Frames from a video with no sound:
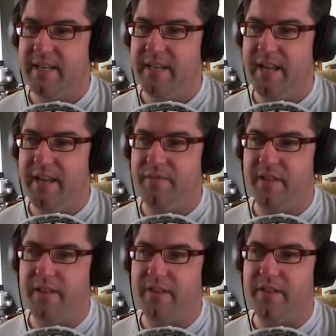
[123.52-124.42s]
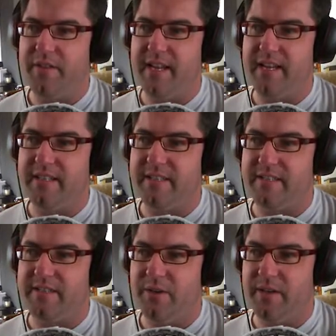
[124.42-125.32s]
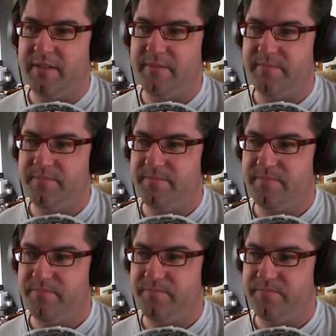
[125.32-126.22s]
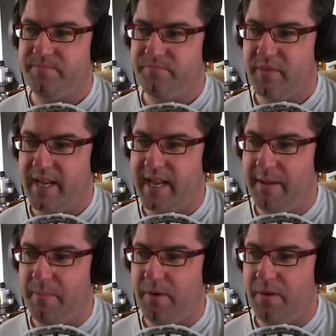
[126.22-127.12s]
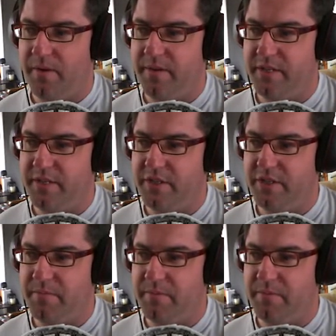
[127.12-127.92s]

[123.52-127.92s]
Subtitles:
If the thing lets us do it. Come on, you stupid